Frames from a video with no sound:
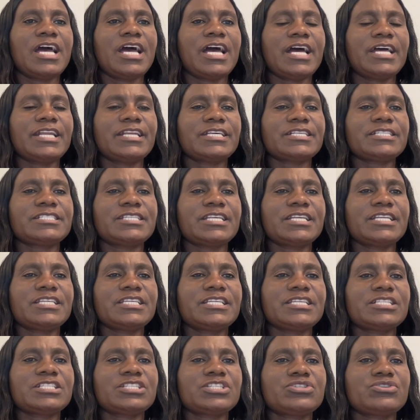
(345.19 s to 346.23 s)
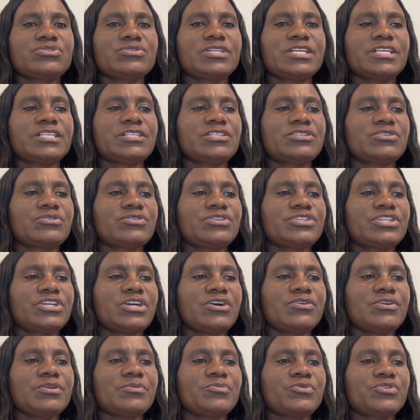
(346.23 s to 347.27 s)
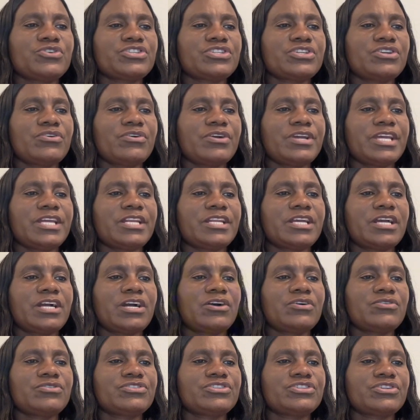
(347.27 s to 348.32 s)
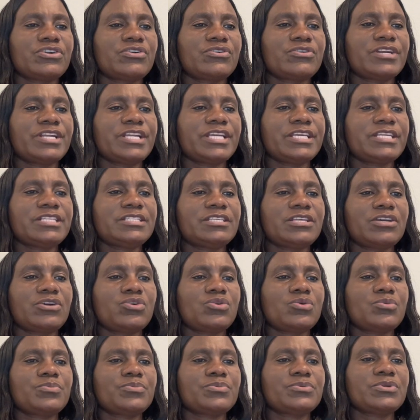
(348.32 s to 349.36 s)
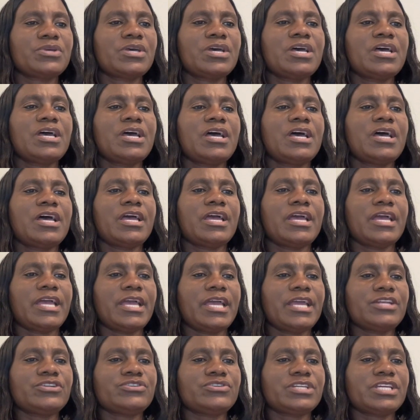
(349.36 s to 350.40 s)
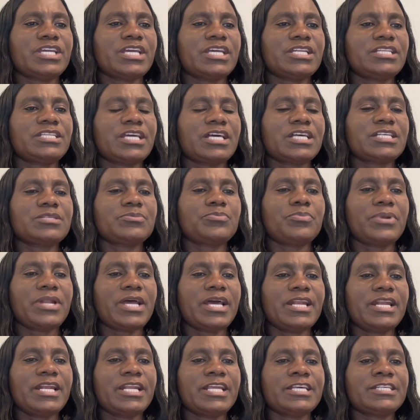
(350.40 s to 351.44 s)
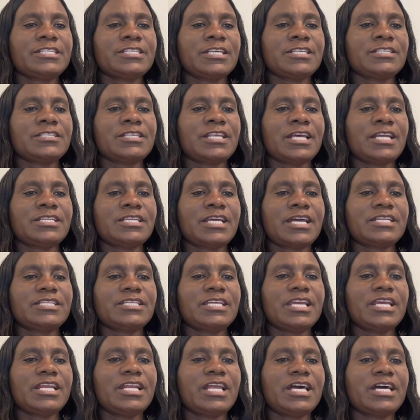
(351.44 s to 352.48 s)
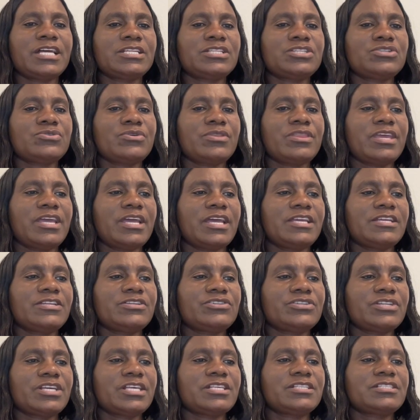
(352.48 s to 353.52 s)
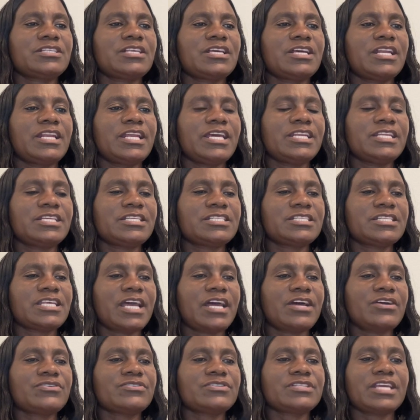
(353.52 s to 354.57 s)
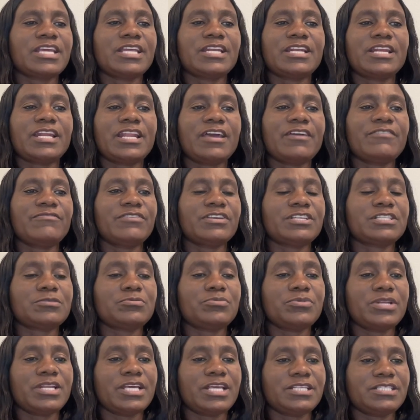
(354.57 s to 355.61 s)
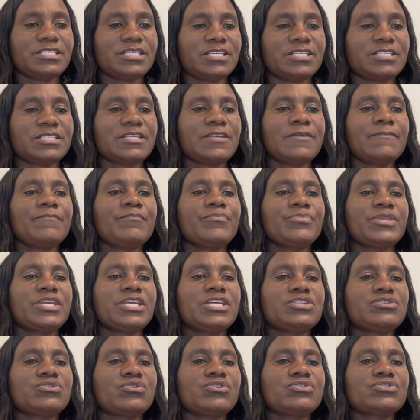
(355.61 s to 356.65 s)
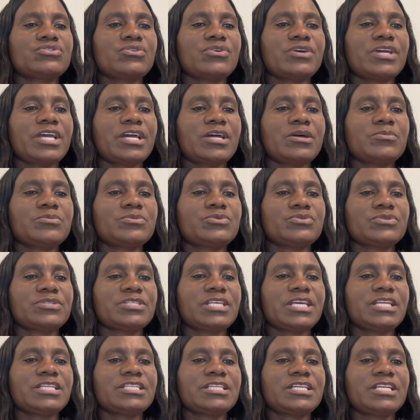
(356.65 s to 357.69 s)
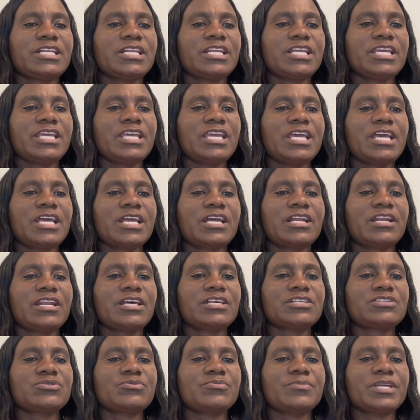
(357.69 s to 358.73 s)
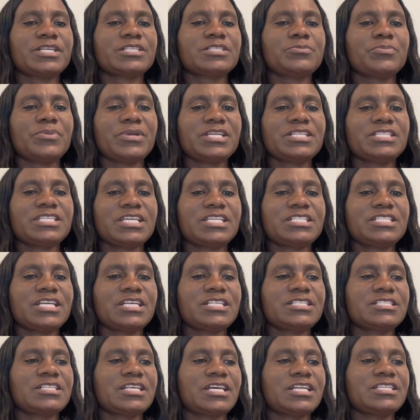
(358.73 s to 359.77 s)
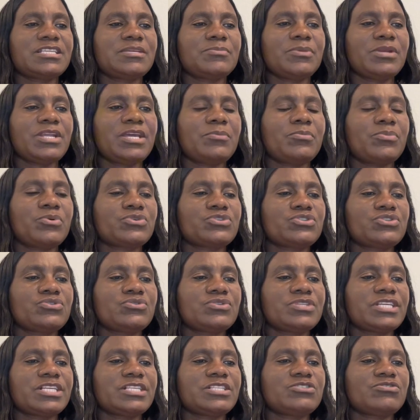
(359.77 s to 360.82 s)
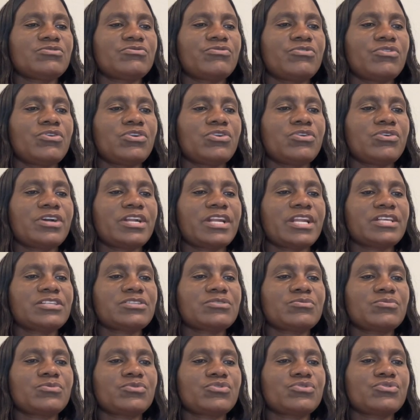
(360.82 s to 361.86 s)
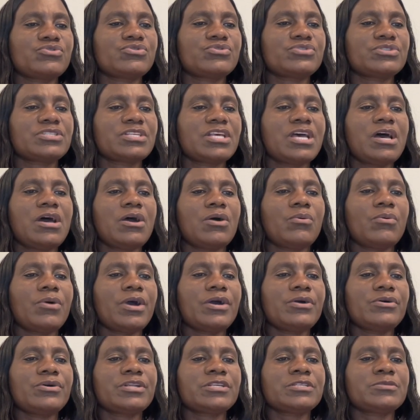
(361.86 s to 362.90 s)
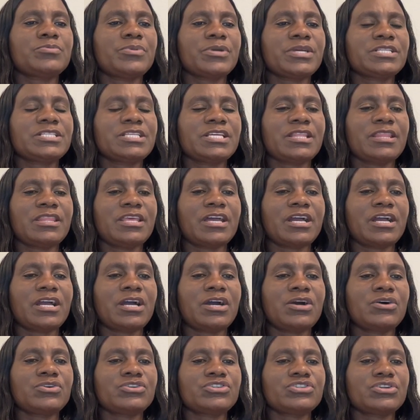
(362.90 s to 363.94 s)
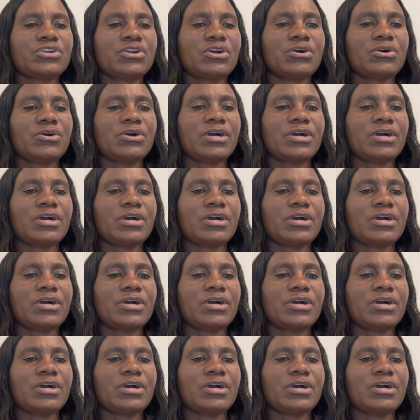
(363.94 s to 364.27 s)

Understanding students' social, emotional, and cultural needs helps educators plan lessons that are tailored to their interests, learning styles, and life experiences. It also helps to set clear classroom expectations that enable students to follow classroom rules while respecting their cultural